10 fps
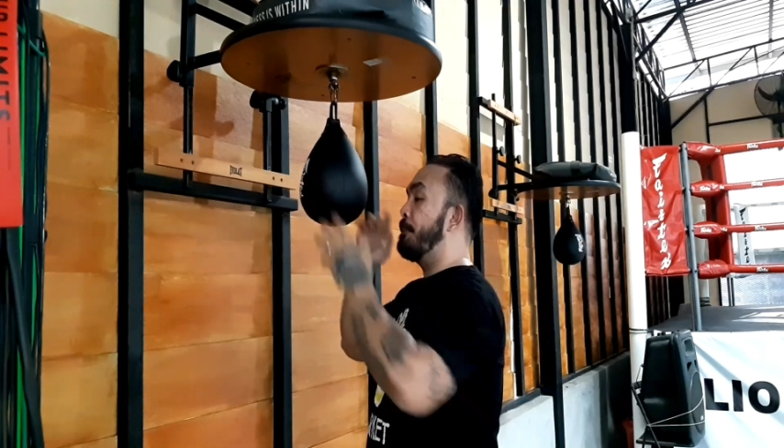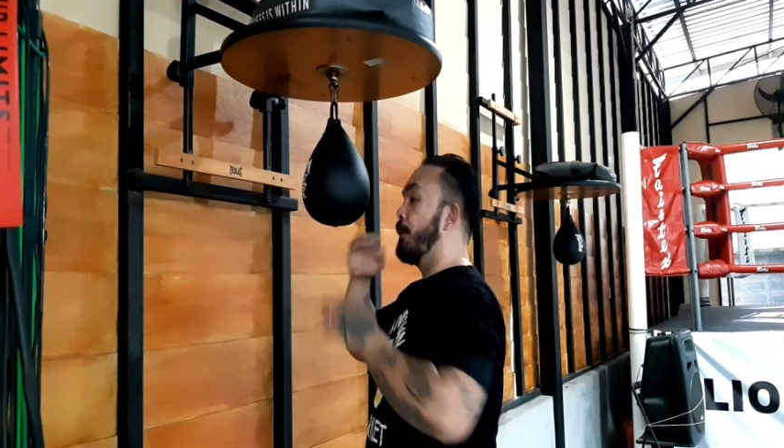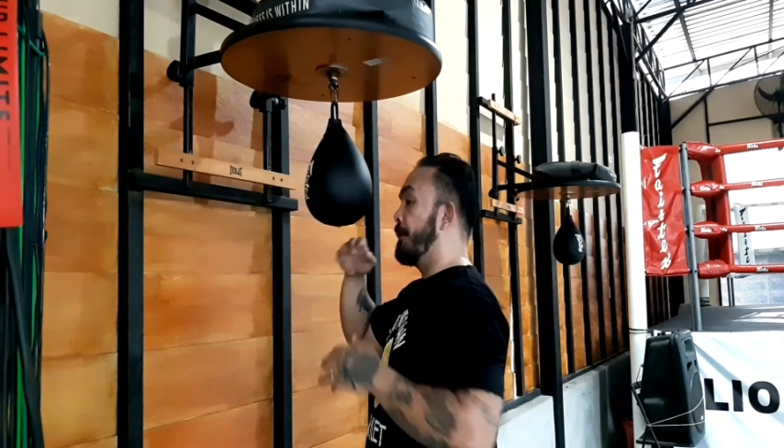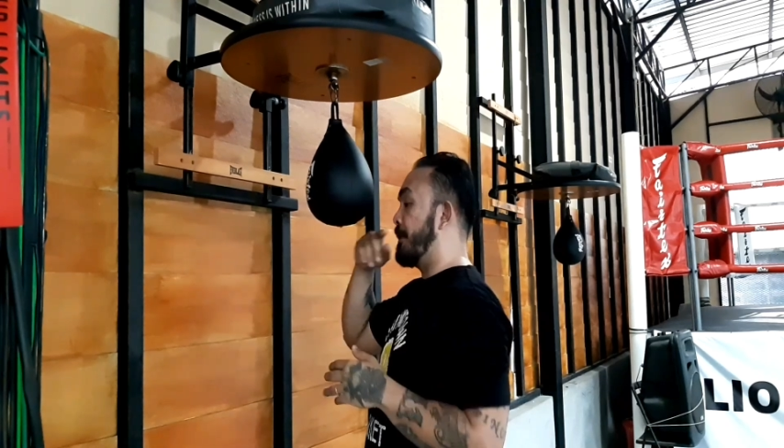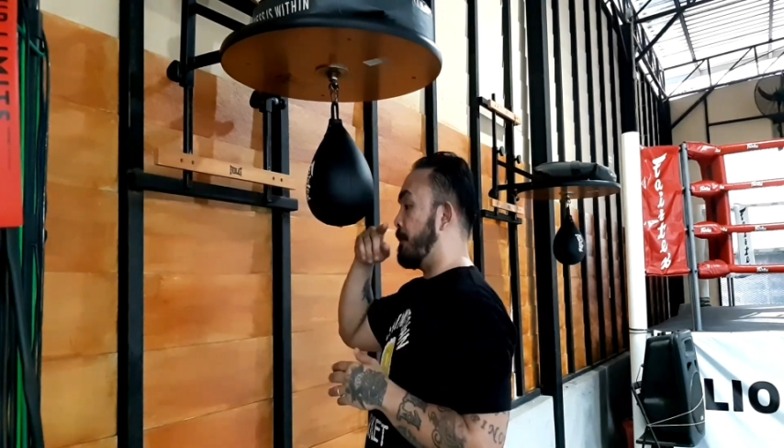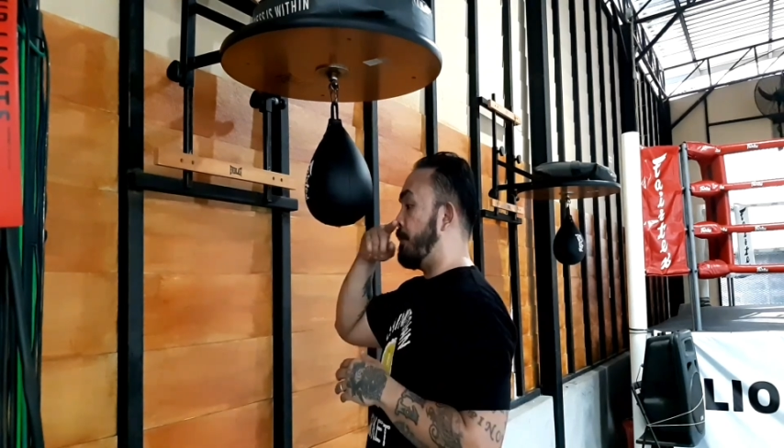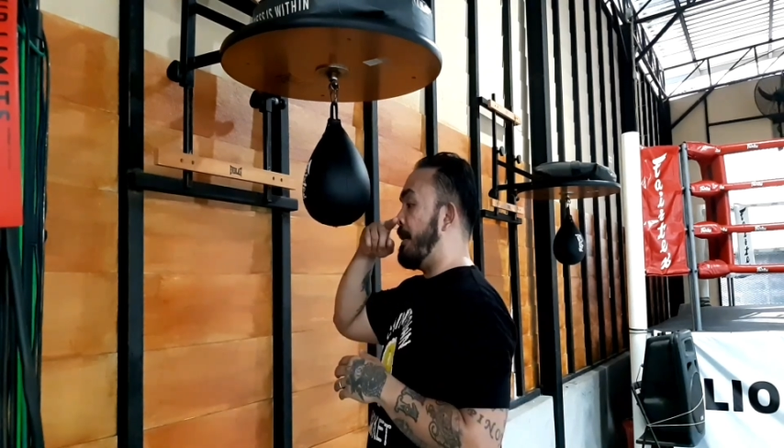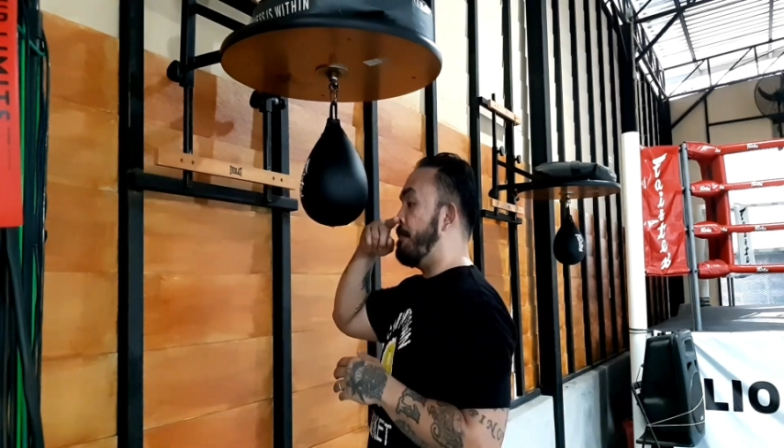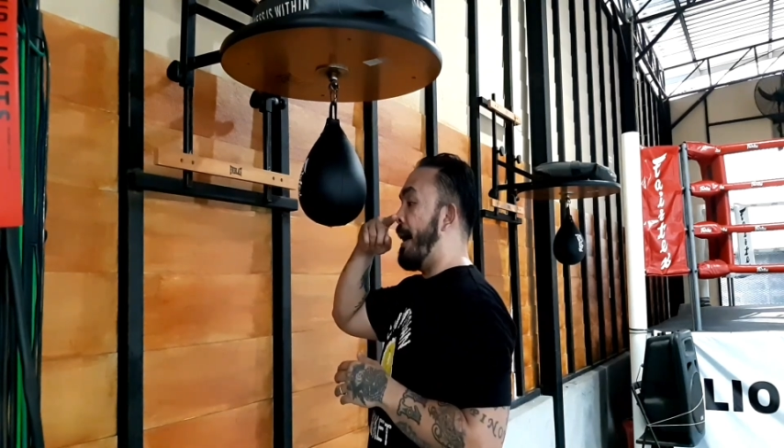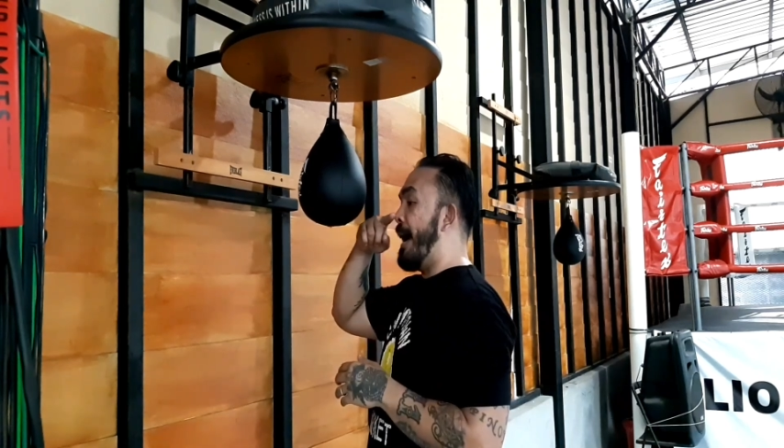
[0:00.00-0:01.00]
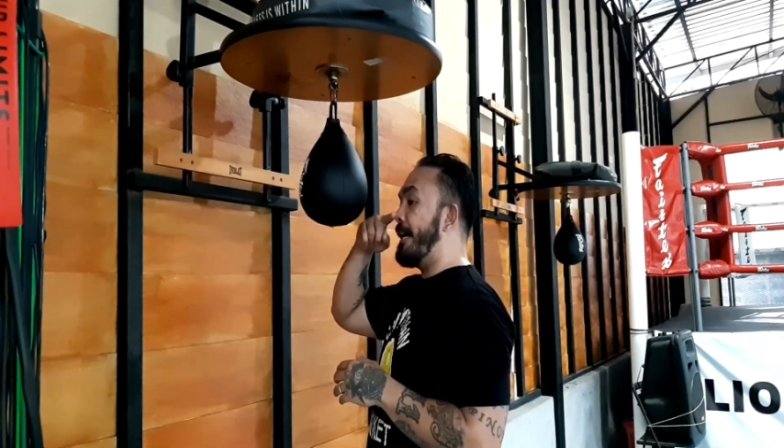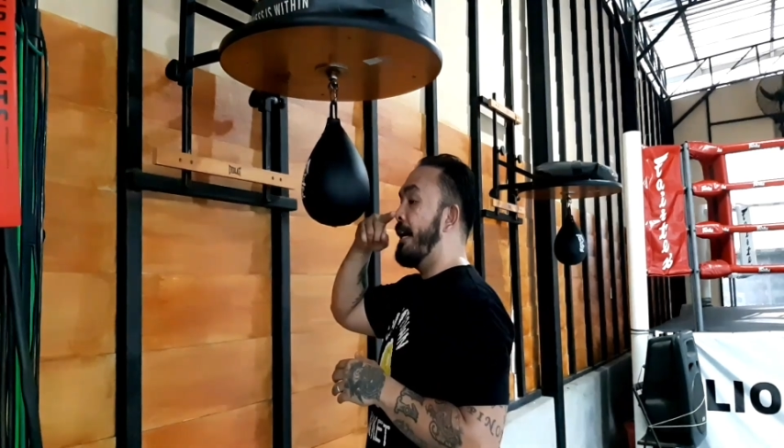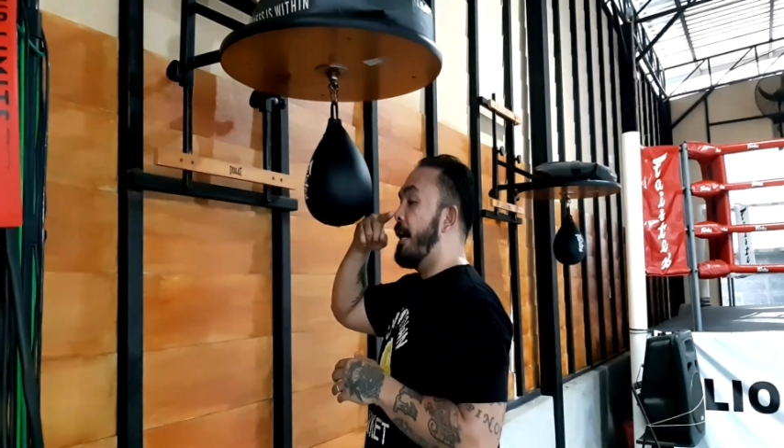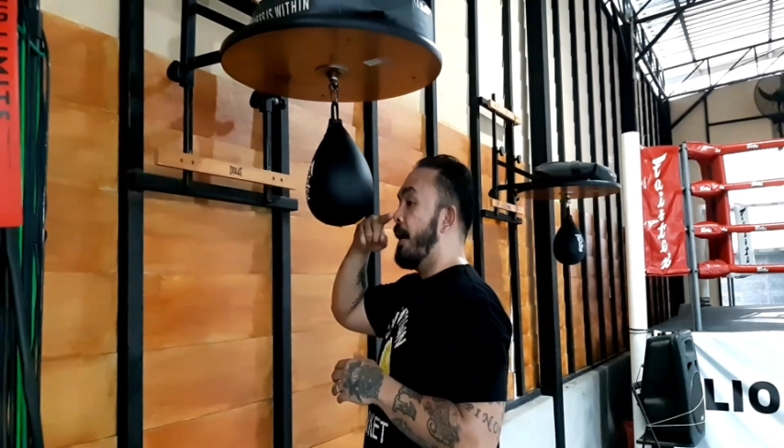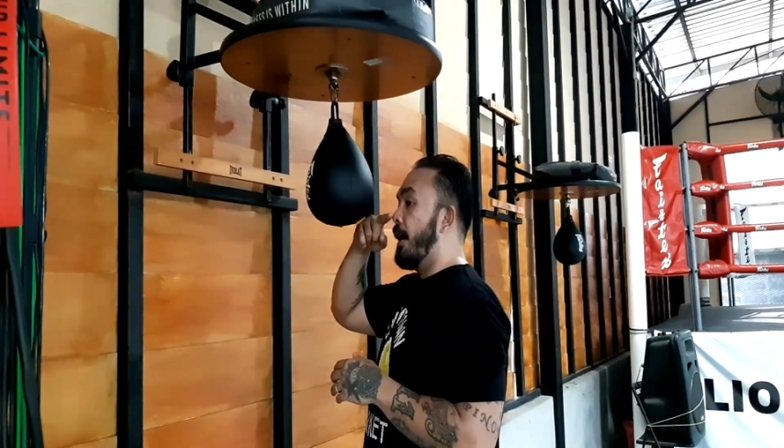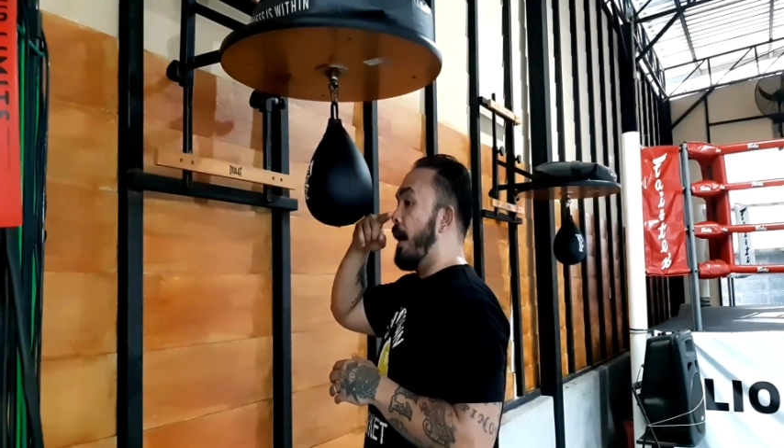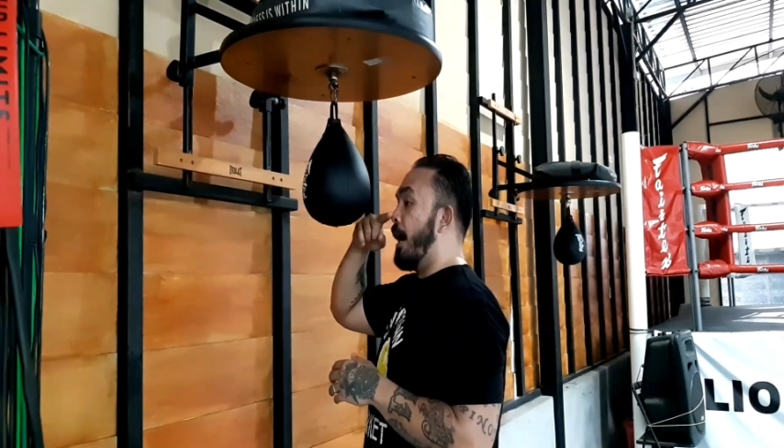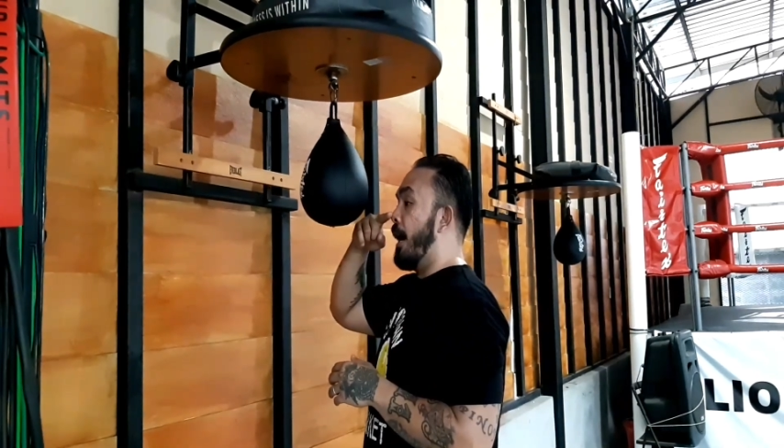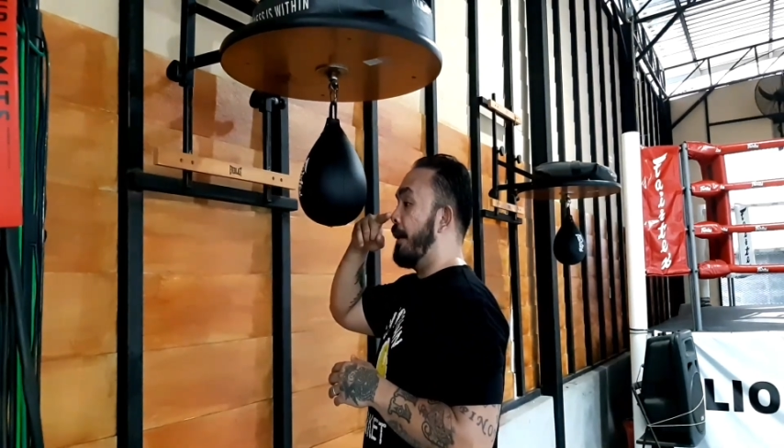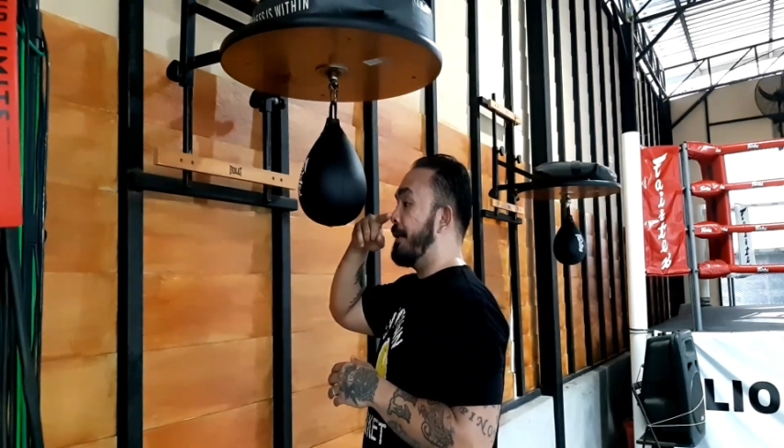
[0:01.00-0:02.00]
put the speed bag
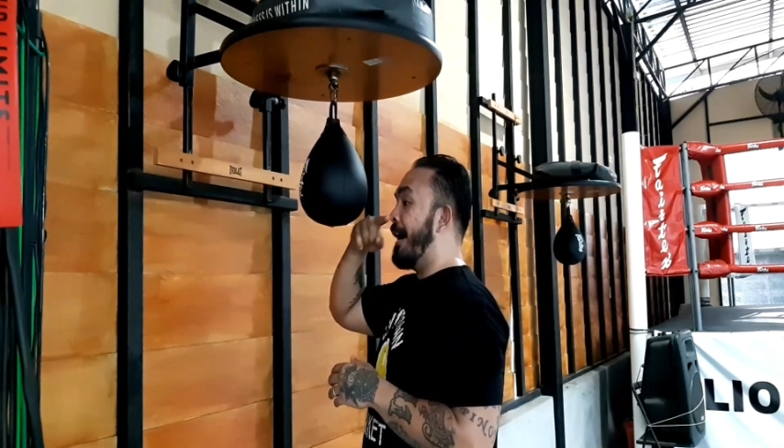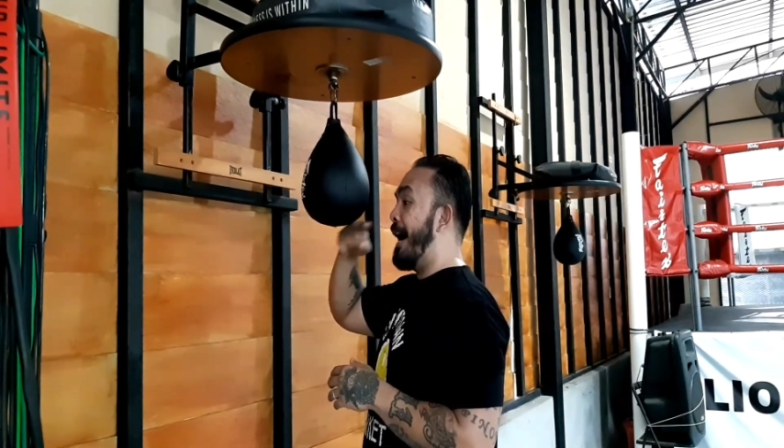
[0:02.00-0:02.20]
the